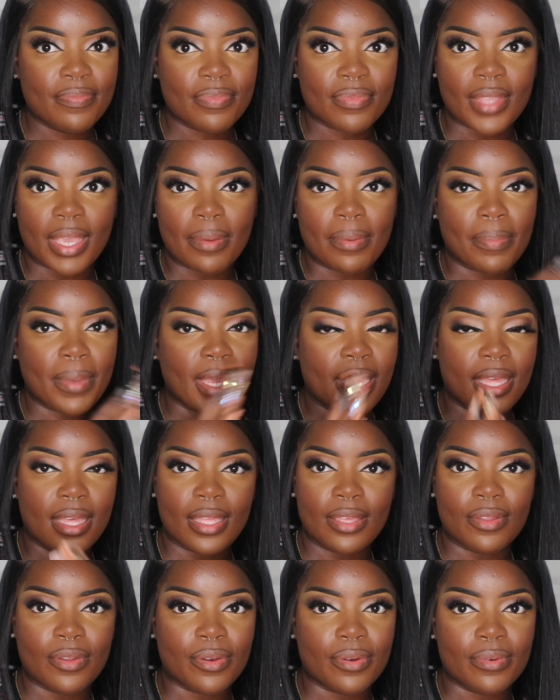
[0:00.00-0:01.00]
I paid,
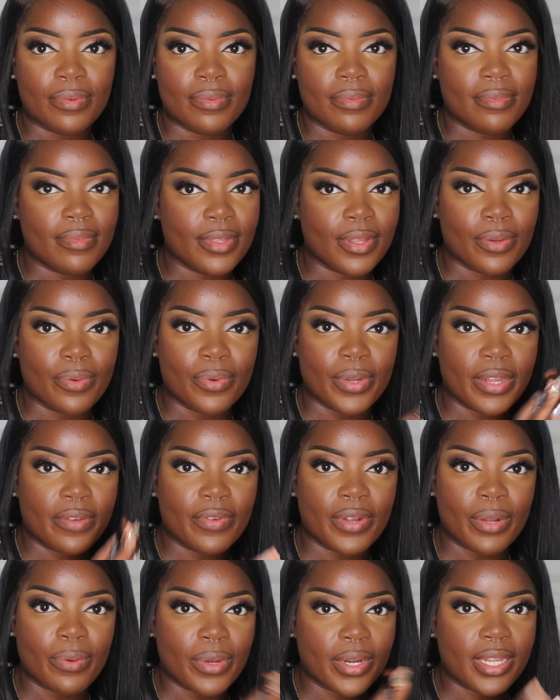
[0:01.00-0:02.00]
you know, whatever
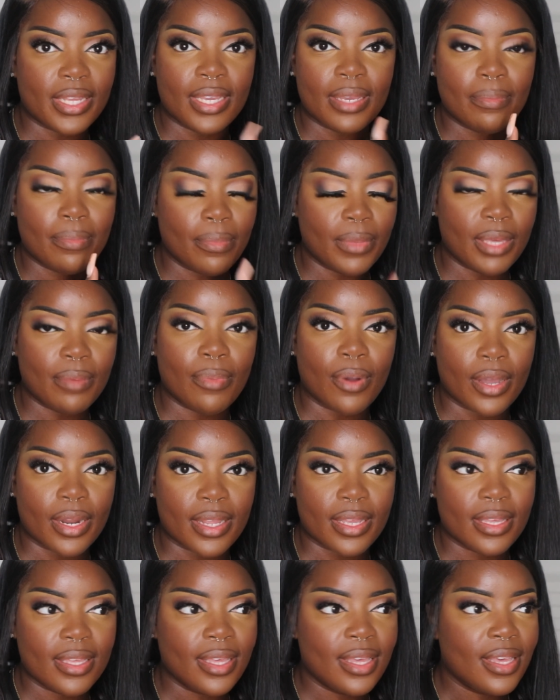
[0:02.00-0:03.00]
I wanted. He bought
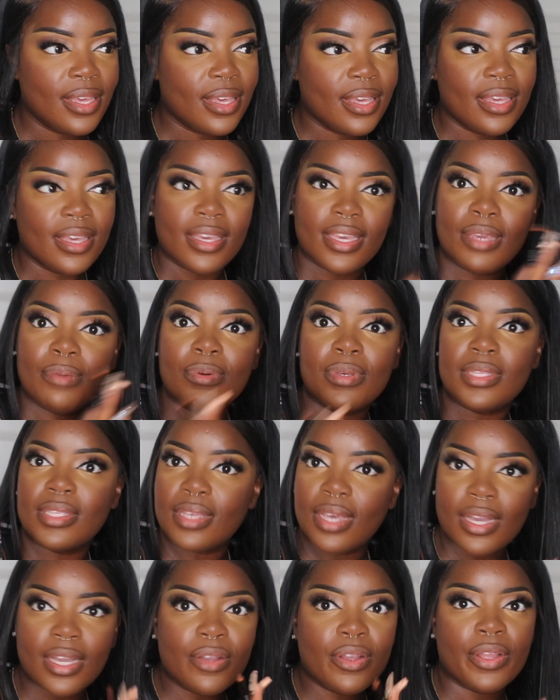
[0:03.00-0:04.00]
it. He was
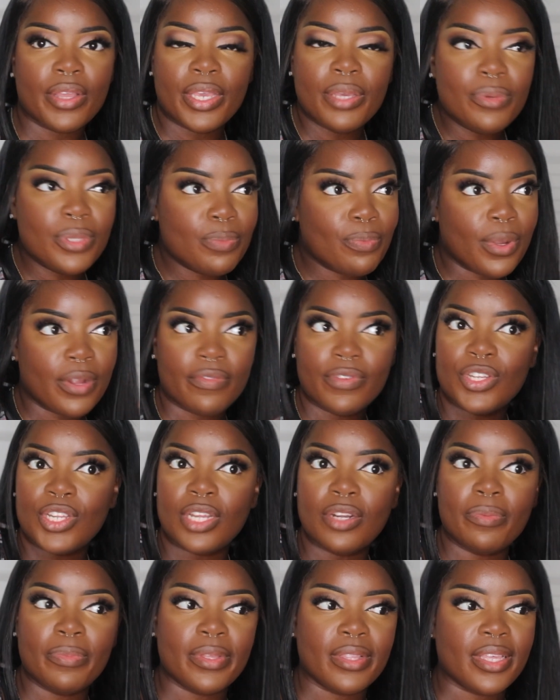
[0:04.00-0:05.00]
a perfect
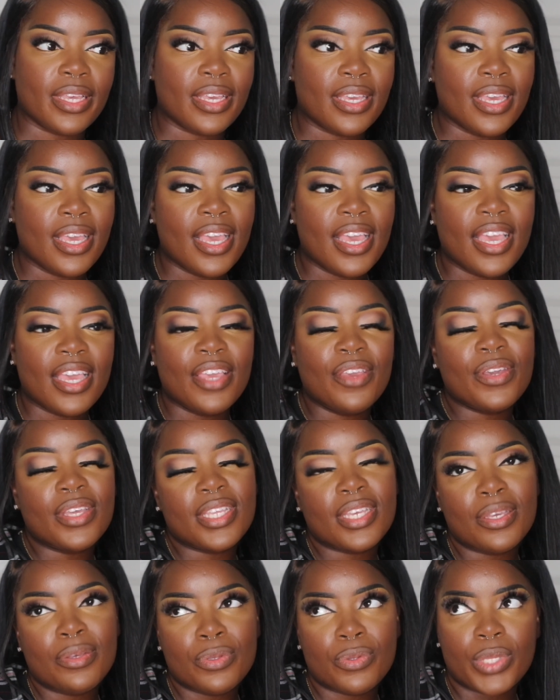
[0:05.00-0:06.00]
gentleman. Like, you could tell
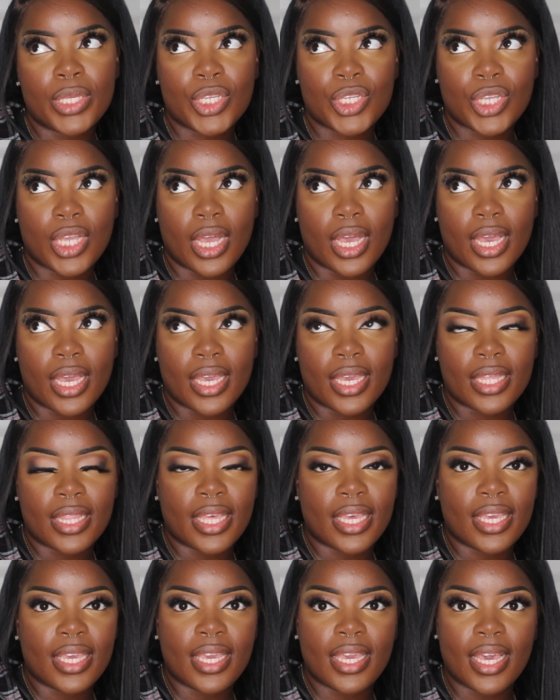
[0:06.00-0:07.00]
he was really shy.
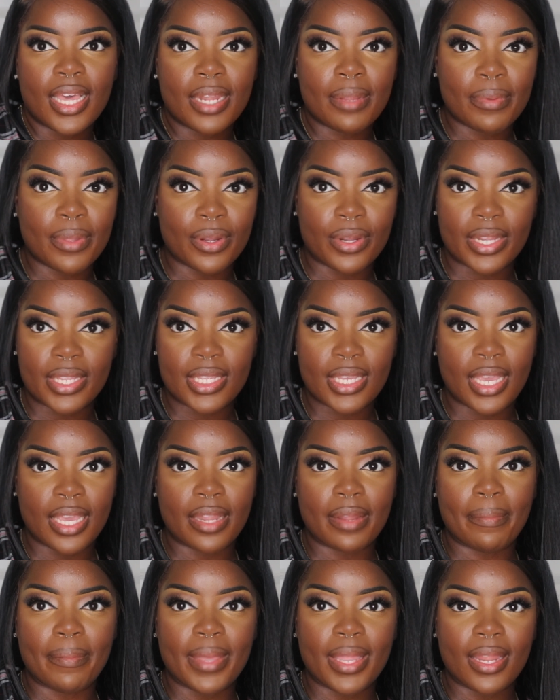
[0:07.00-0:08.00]
Like, he hadn't been on a date in a
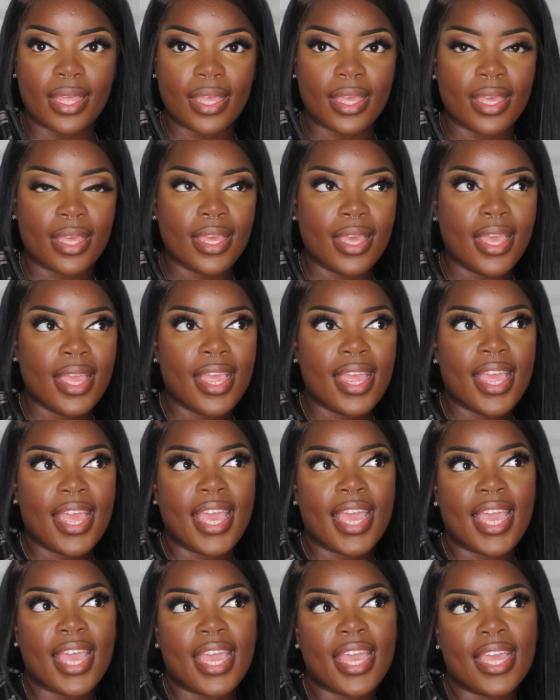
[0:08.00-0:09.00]
minute,
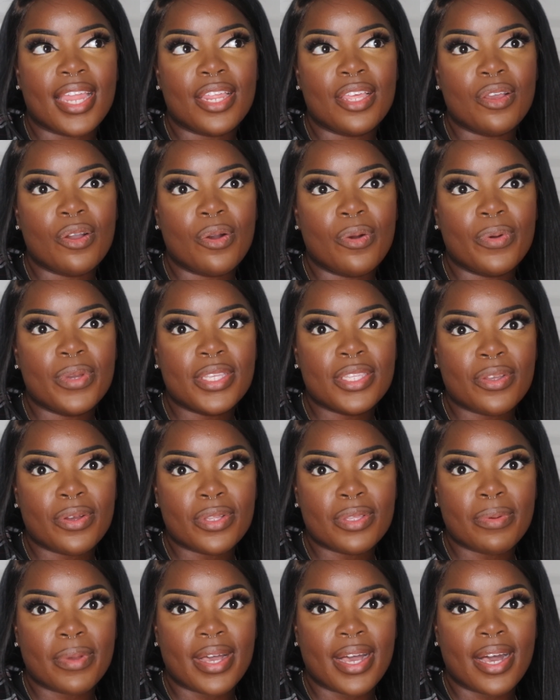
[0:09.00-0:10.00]
and he always talked
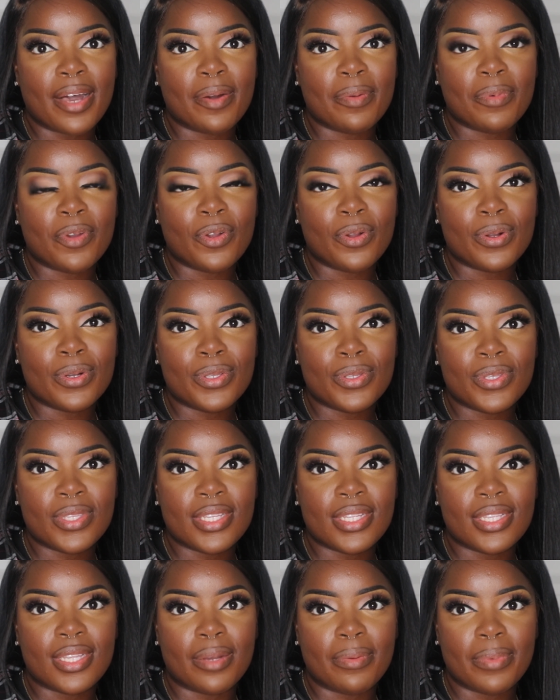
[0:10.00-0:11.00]
about how girls used to
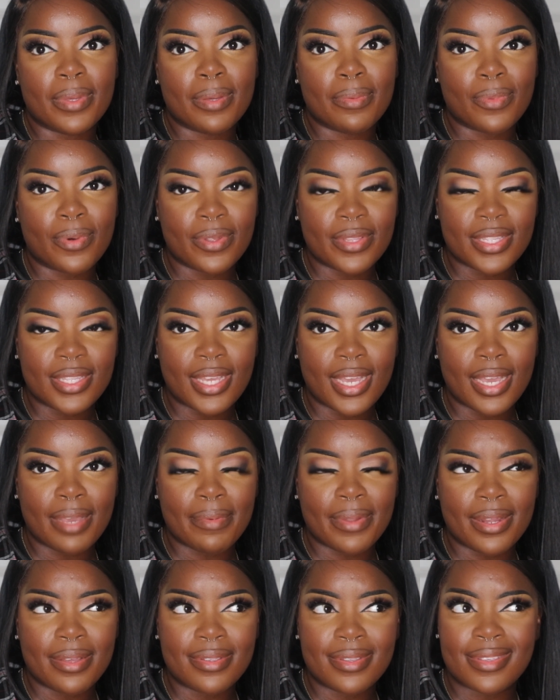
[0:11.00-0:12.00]
dump him all the time.
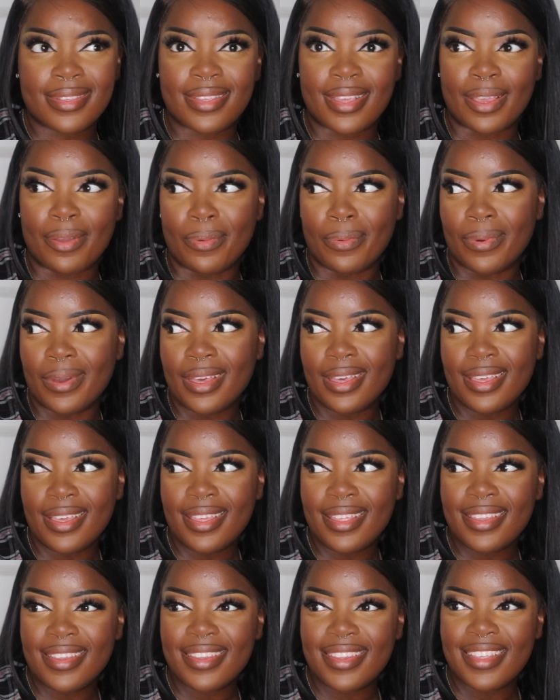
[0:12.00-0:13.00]
And I was just like, what?
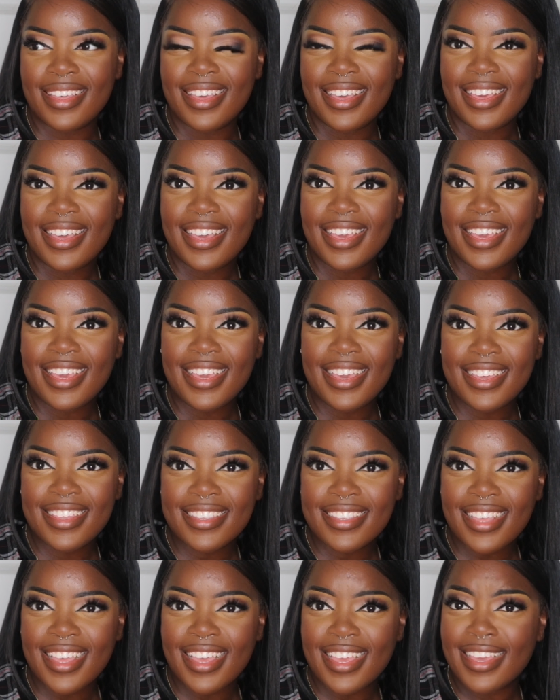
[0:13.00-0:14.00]
He's
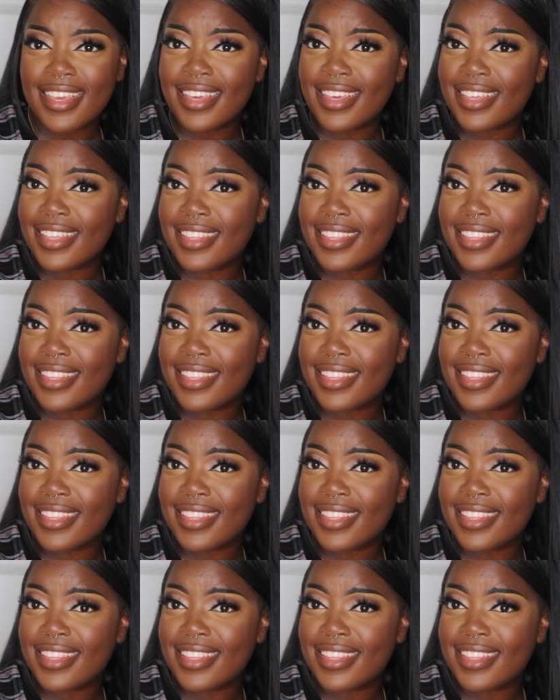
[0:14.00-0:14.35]
like